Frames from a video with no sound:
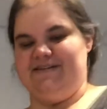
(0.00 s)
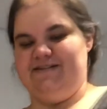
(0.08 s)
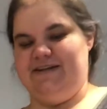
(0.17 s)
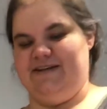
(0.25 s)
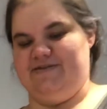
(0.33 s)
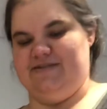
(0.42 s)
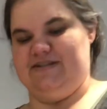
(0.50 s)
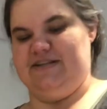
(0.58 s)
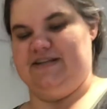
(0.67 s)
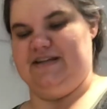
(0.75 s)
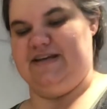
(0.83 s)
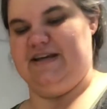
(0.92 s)
counts
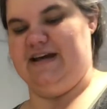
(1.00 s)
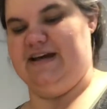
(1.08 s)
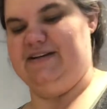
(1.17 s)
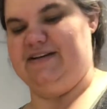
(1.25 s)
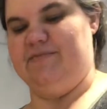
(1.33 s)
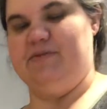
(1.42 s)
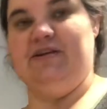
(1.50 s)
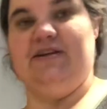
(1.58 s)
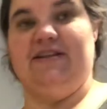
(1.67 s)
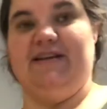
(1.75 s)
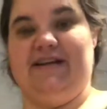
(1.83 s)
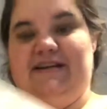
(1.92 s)
and they add up.
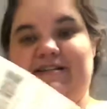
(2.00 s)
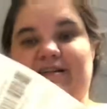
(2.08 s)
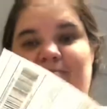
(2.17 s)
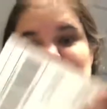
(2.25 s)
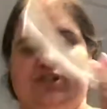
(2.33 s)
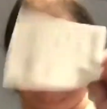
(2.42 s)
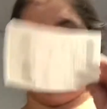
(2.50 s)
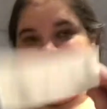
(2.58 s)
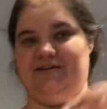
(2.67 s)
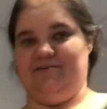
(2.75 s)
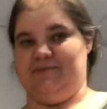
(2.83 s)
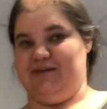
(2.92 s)
Then I double check,
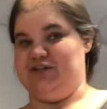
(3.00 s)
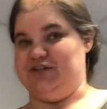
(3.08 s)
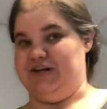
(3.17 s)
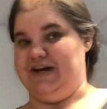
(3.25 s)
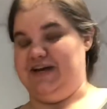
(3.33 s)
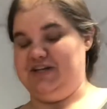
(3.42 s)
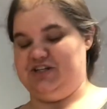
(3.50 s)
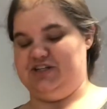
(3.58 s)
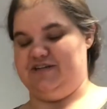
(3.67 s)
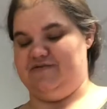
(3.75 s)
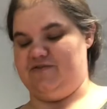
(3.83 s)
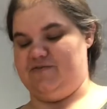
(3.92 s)
make sure I actually
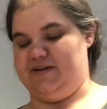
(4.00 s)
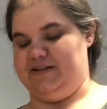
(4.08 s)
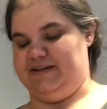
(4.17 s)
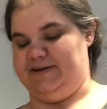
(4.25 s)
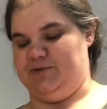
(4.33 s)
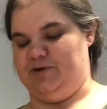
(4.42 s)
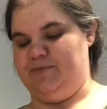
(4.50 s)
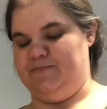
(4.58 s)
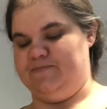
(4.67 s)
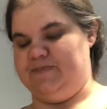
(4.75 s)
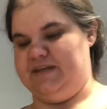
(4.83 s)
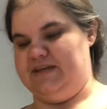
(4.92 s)
have the right label,
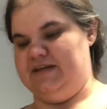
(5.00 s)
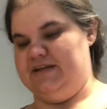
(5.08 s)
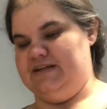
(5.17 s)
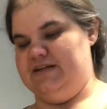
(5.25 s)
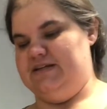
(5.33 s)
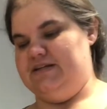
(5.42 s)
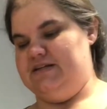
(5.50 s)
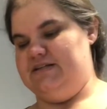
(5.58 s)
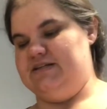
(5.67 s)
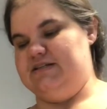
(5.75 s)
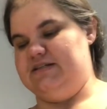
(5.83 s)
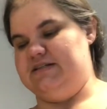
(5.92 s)

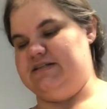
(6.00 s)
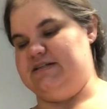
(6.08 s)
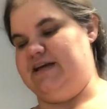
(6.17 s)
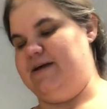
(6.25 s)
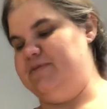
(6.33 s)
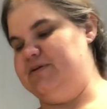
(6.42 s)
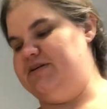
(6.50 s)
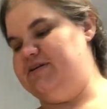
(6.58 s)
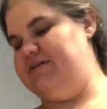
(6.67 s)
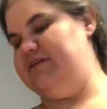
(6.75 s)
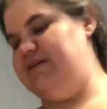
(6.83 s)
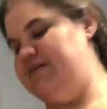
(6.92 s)
slap it
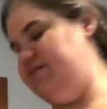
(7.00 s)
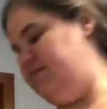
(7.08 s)
on there,